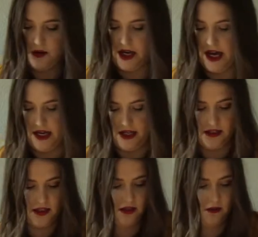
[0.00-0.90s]
Okay,
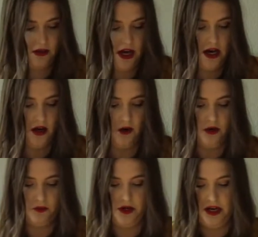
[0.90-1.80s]
so
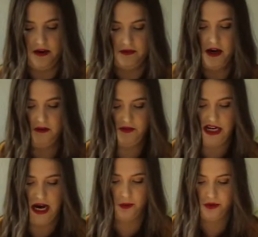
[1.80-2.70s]
now we have kind of
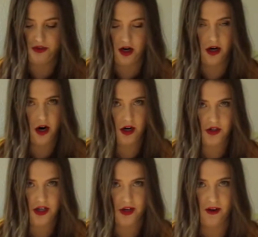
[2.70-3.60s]
doused our
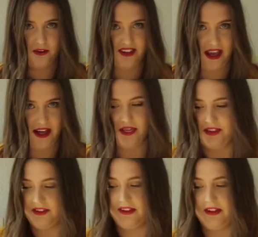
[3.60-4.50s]
artichokes, and
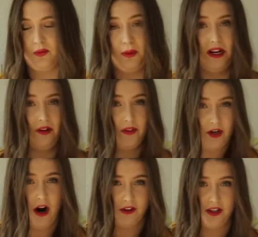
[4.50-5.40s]
this is where the
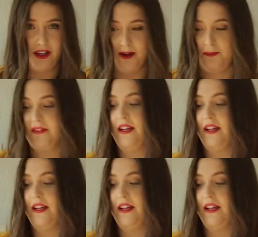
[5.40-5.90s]
garlic comes